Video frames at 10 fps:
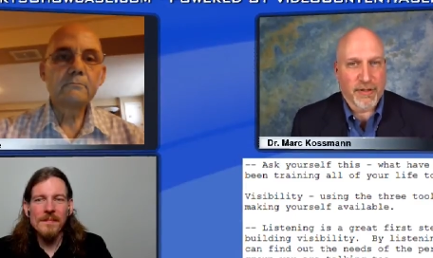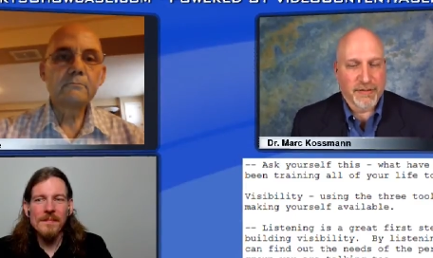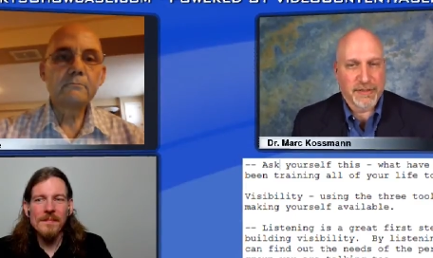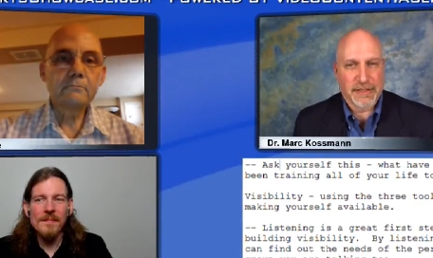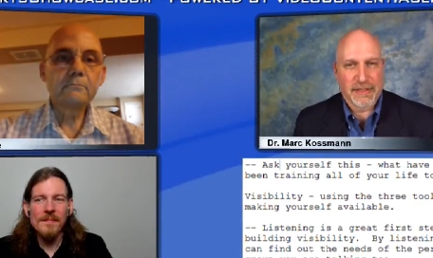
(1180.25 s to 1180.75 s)

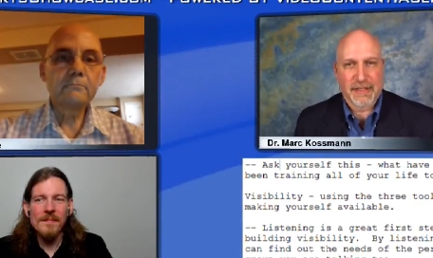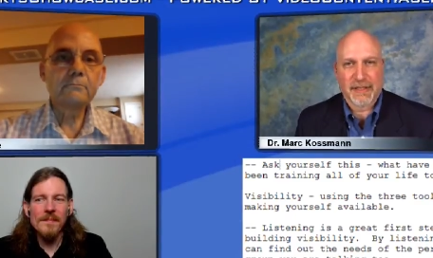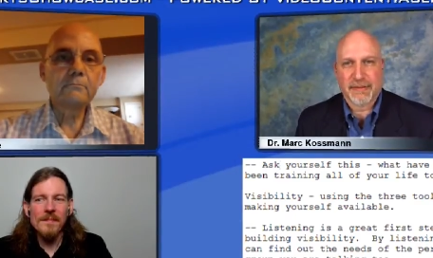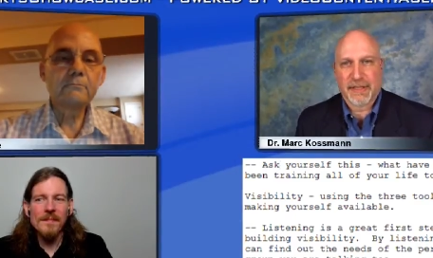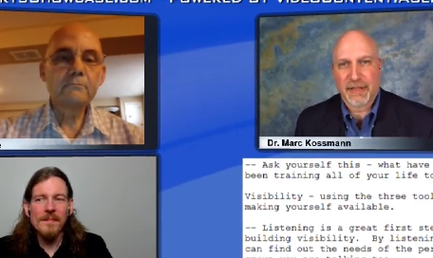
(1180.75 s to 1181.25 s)

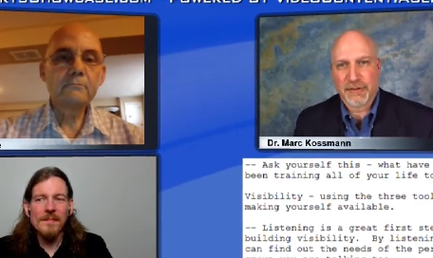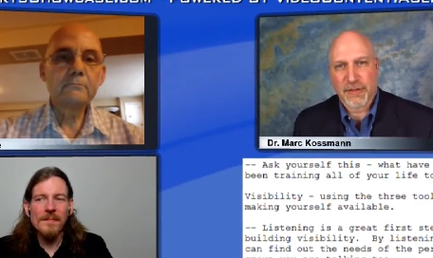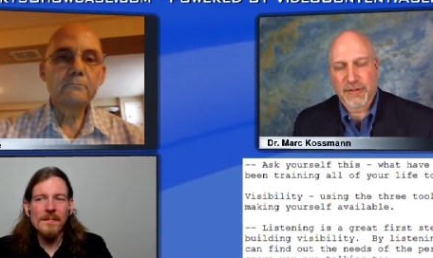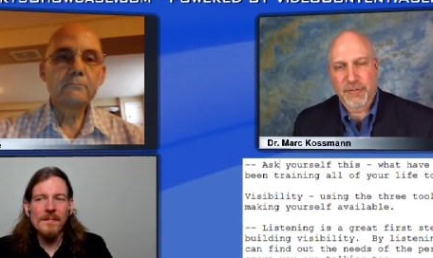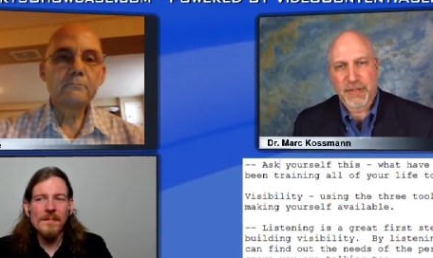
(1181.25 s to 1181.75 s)
Speaker 1: Uh, you know,
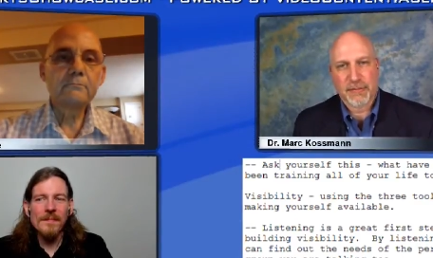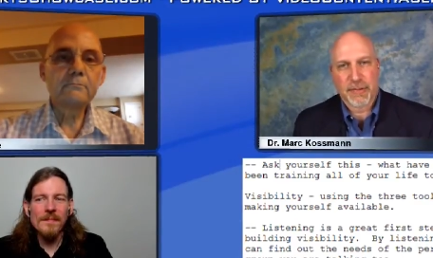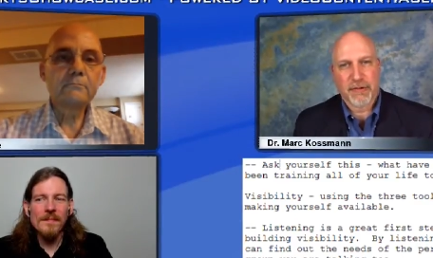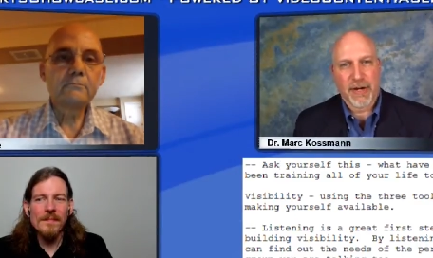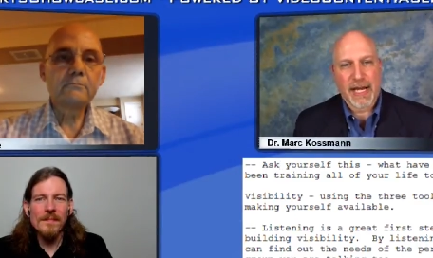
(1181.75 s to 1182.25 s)
so it's been
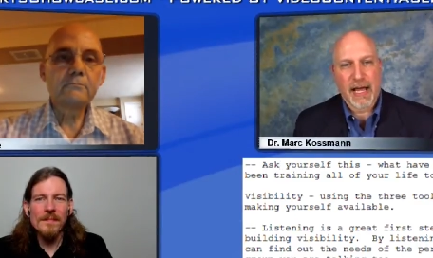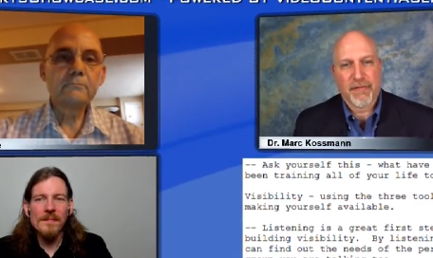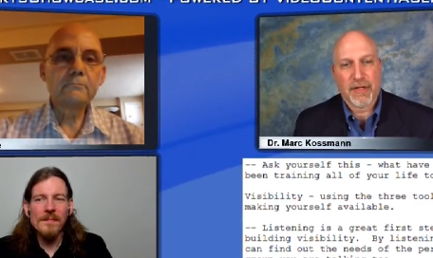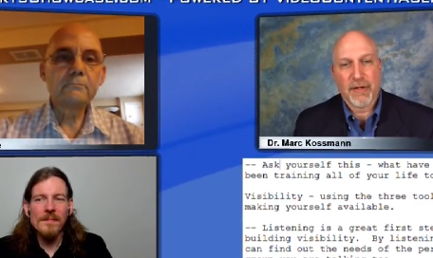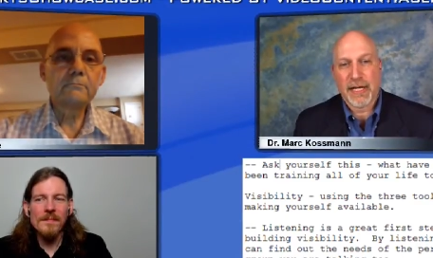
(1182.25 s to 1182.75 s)
been great having you.